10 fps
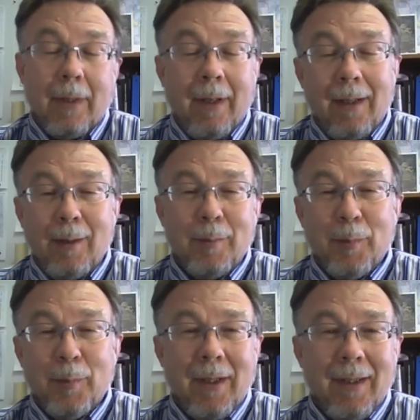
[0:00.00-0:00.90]
Yeah,
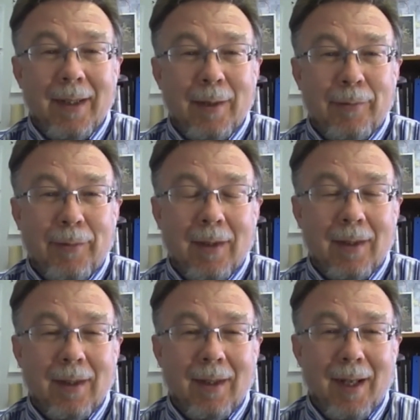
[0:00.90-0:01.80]
but I think
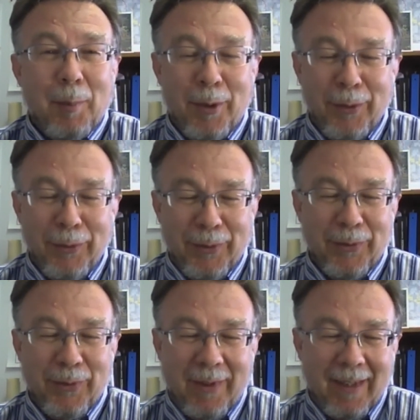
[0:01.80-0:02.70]
for a lot of the
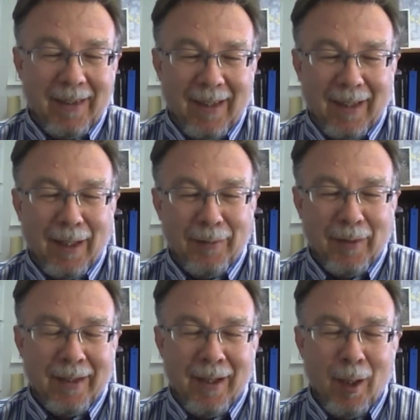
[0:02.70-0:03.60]
producers that, like
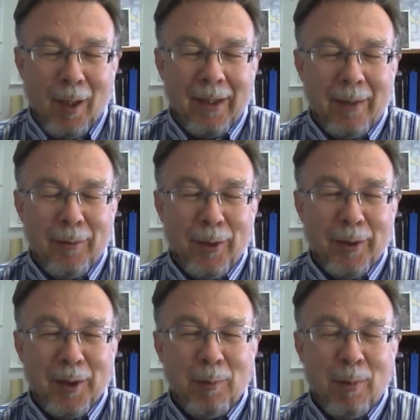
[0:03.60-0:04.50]
I comment, even though
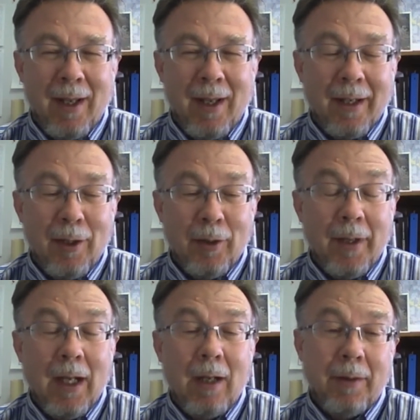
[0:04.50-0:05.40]
they're complaining, and I know
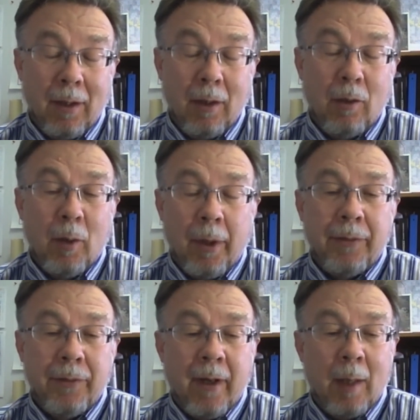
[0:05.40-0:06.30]
now with the lower
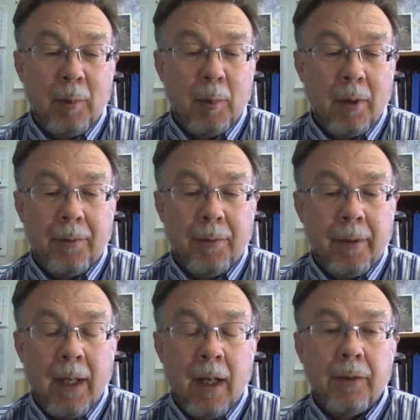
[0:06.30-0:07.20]
price of copper below
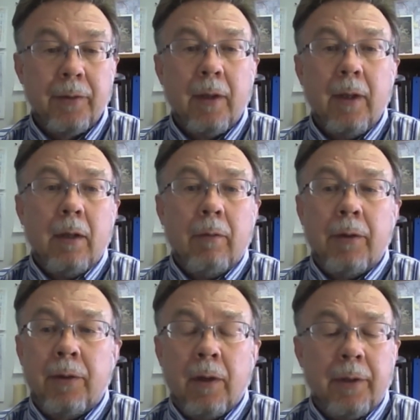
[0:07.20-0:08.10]
$3, we're
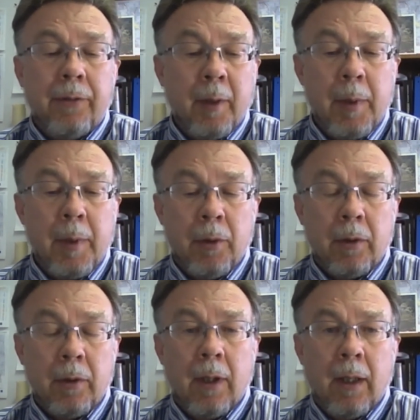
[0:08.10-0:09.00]
certainly seeing
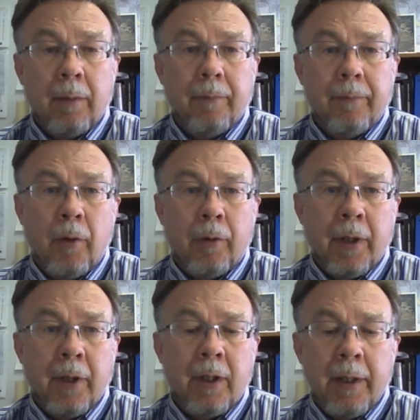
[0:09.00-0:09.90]
people focused
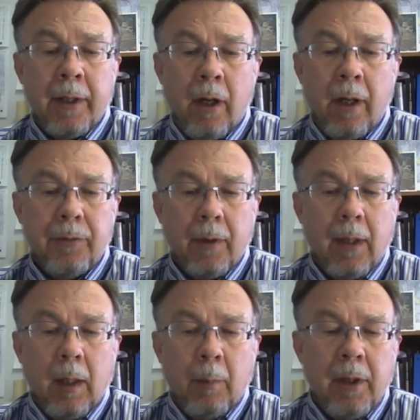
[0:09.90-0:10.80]
on cutting
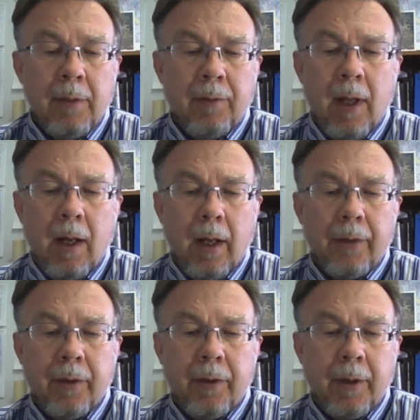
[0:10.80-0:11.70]
costs. But I think for a lot of
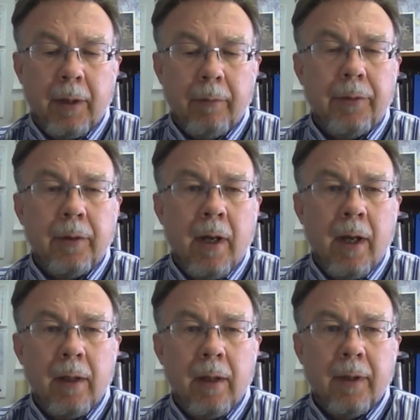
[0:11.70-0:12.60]
last year, they were still
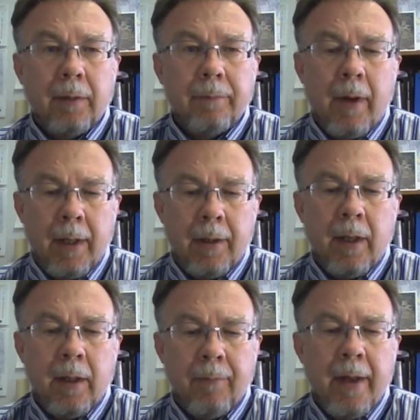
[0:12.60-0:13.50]
kind of wanting to
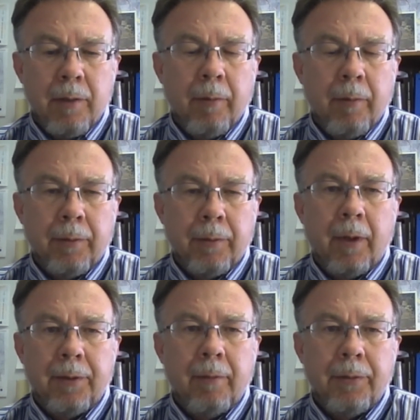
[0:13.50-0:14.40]
take advantage of what was a
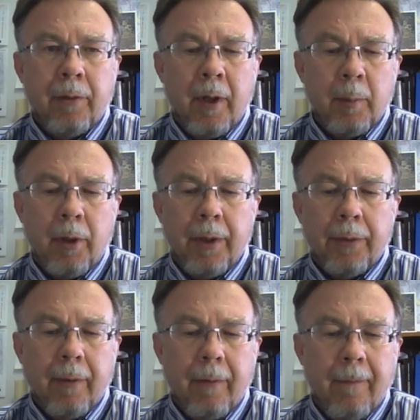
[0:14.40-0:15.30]
relatively strong
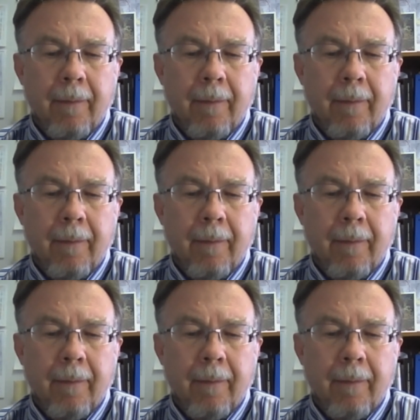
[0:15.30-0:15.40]
price.